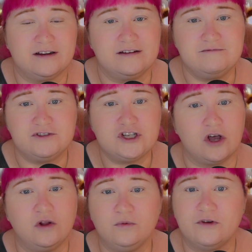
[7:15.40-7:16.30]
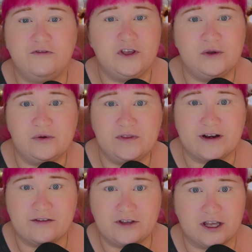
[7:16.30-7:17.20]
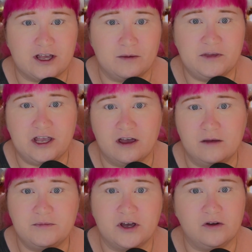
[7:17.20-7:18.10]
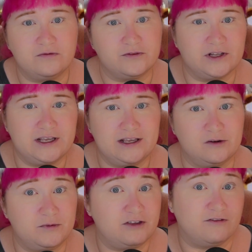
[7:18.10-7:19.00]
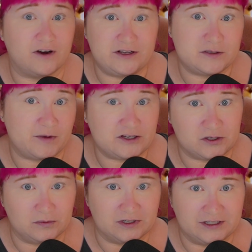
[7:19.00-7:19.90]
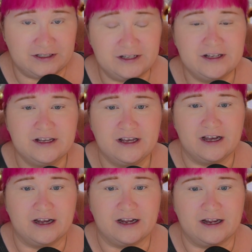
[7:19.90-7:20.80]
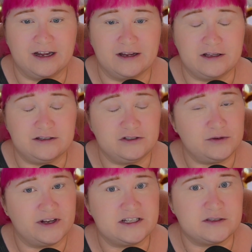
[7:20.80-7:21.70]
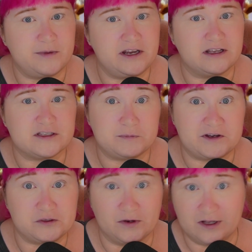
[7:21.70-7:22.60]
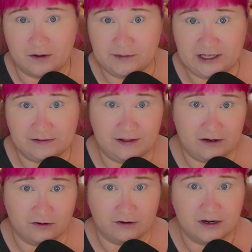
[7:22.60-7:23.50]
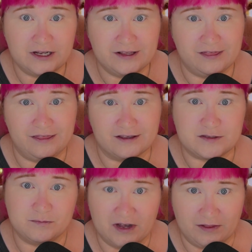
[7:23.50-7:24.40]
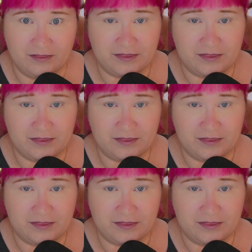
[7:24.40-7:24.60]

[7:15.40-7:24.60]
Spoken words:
doll review that I've got coming up. Hopefully it'll be a very special one. I do anticipate a special one coming later this month.